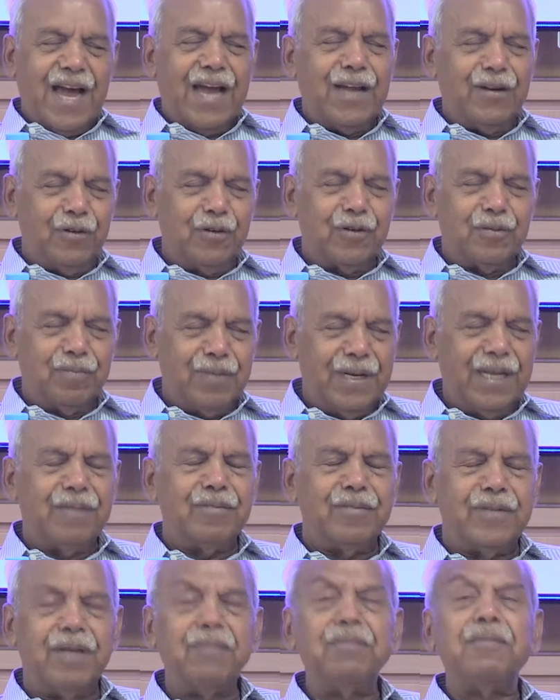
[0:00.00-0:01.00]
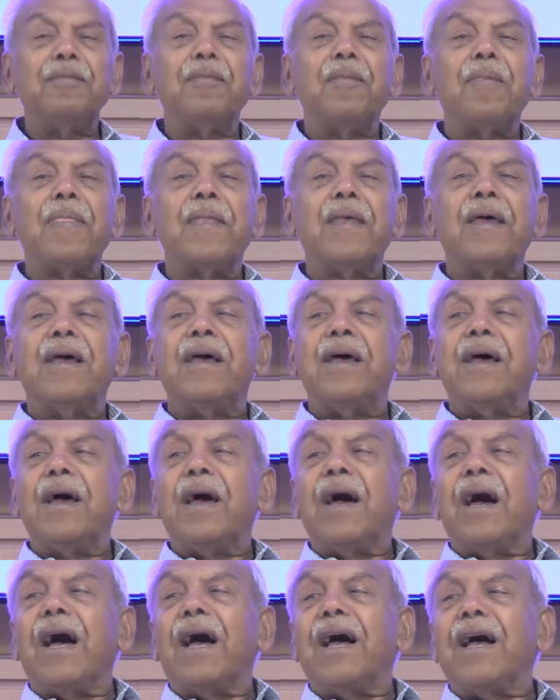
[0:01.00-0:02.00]
I don't blame them.
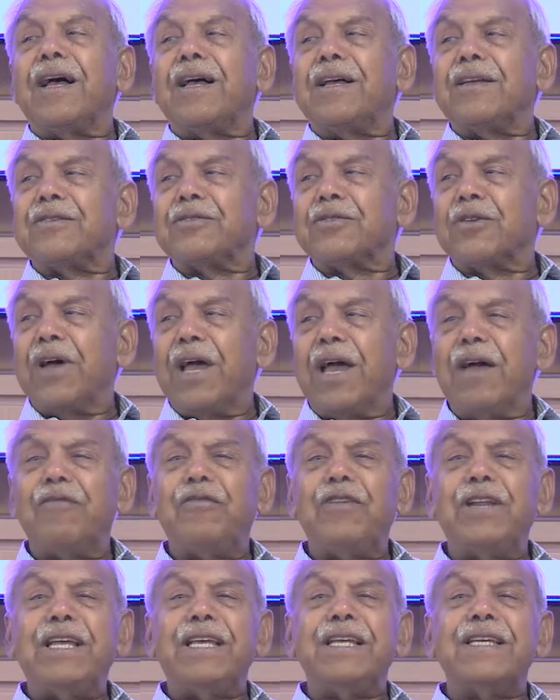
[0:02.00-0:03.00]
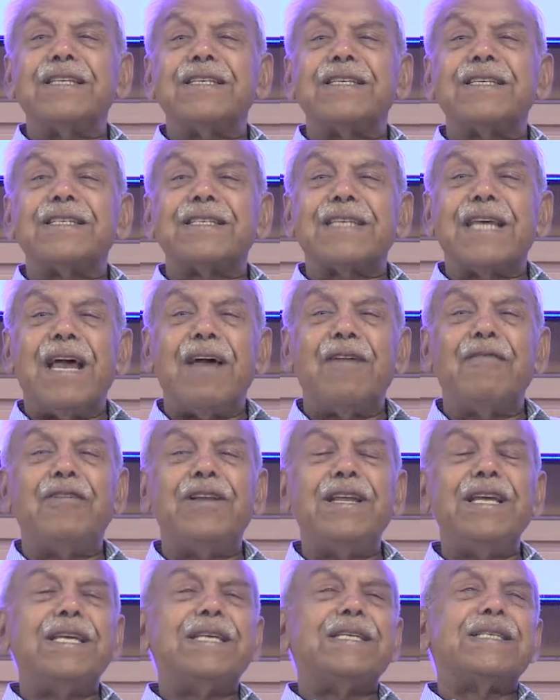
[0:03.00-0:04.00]
So every
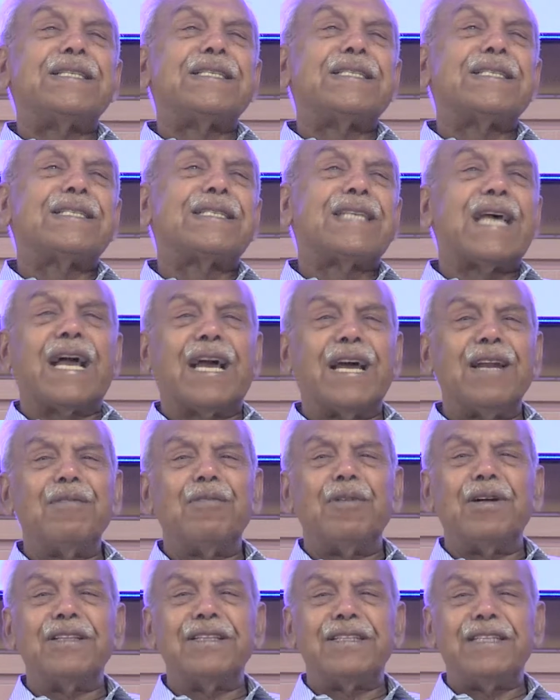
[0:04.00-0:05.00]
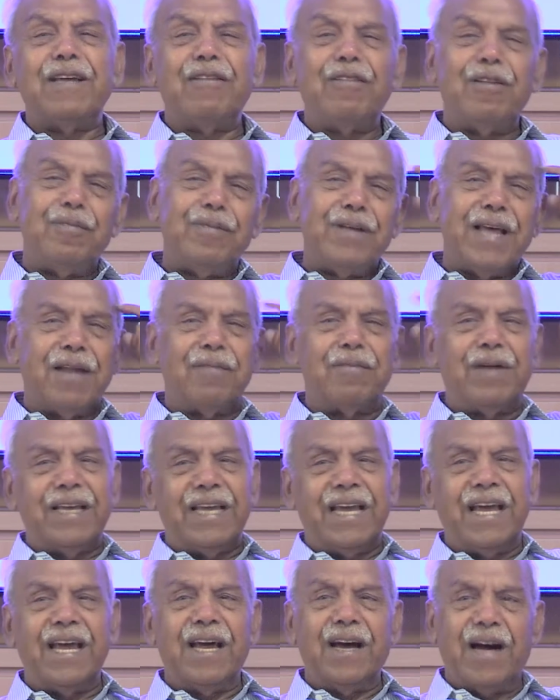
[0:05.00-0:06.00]
second month they will be on my
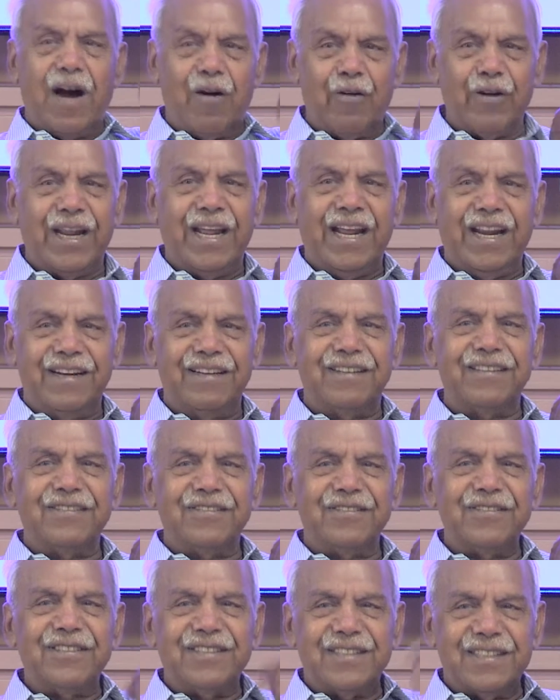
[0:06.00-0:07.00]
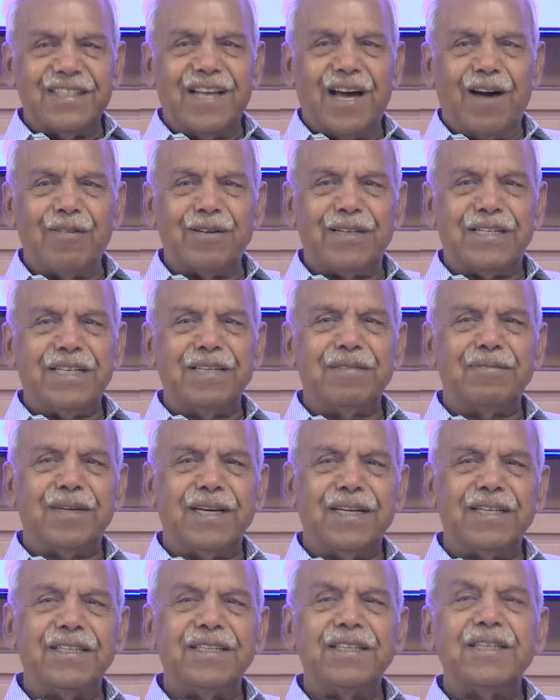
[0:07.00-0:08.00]
head, our team
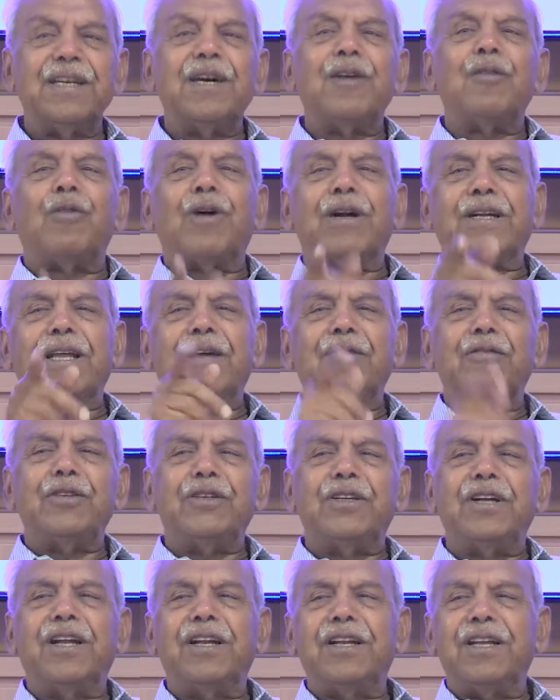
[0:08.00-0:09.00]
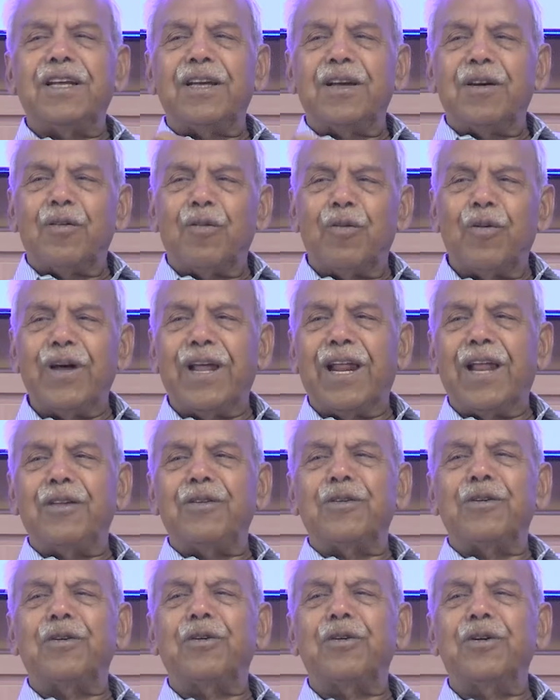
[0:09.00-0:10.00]
head. What have you done? Where are
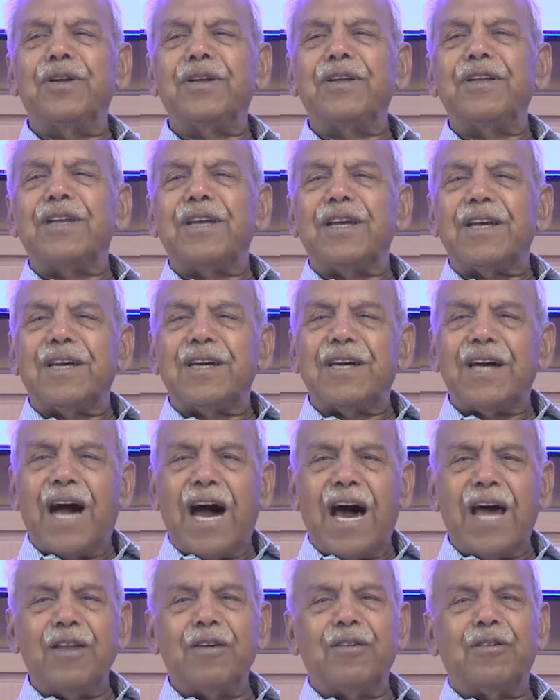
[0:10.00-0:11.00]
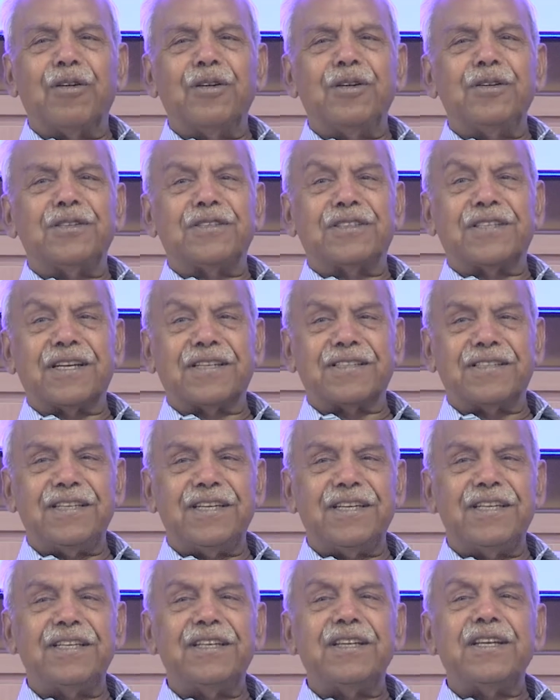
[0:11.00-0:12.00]
you going? Are you going to
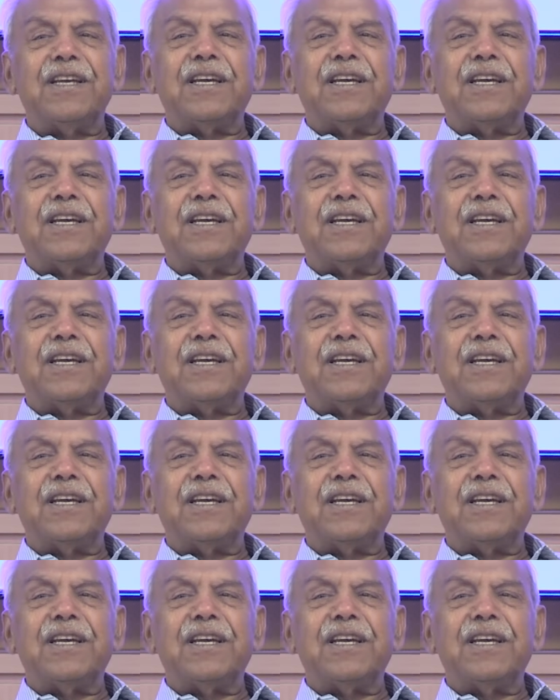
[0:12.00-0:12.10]
succeed?